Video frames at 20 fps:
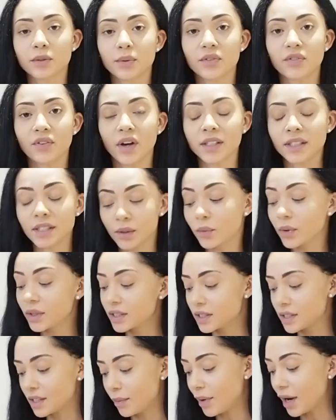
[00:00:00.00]
with finding
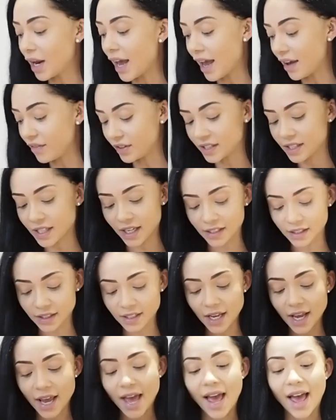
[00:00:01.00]
one similar ever since,
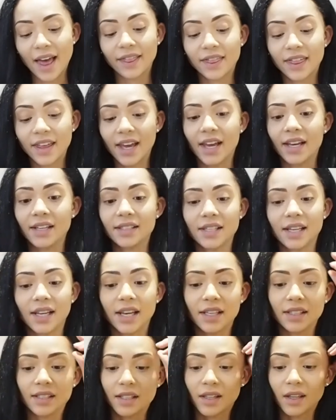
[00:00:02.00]
and this
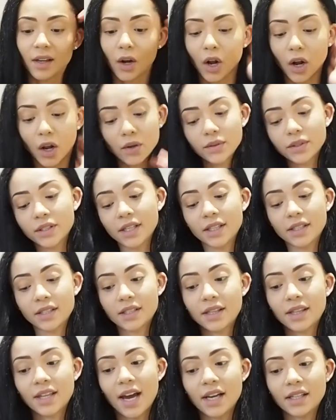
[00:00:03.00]
is the
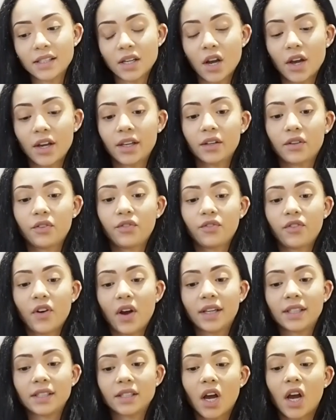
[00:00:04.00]
closest that I could
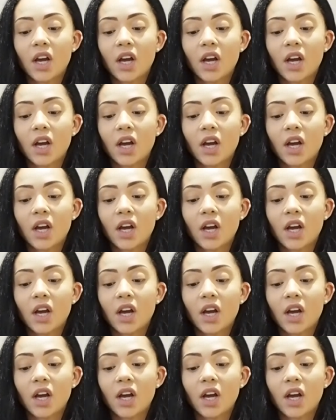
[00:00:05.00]
find.